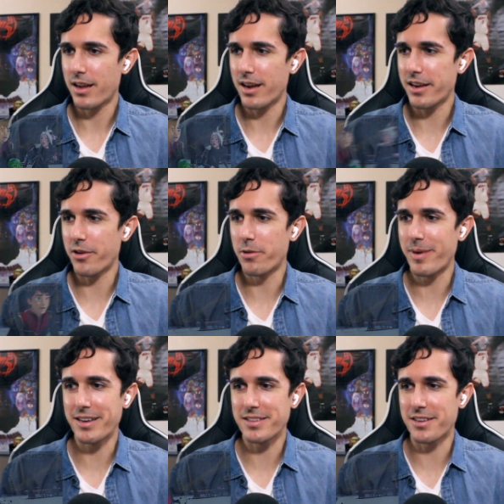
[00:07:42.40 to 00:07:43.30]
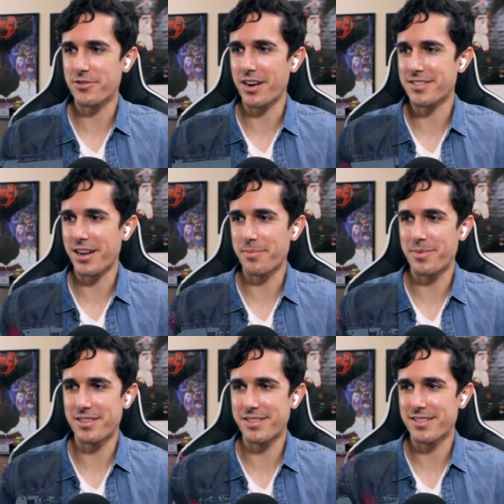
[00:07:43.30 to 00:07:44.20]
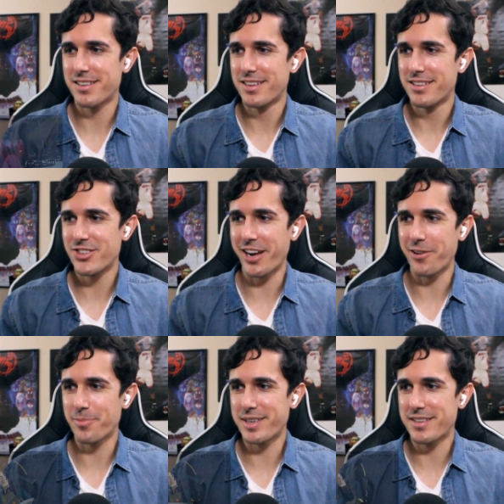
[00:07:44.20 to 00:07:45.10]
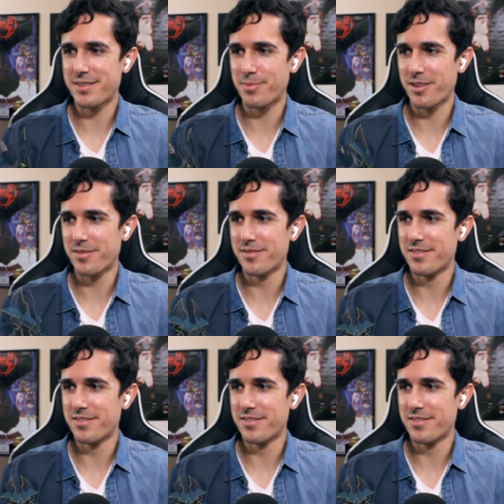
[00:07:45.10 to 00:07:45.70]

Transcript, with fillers: I know Amaya's gonna try to stop this Shadow Beast, bro.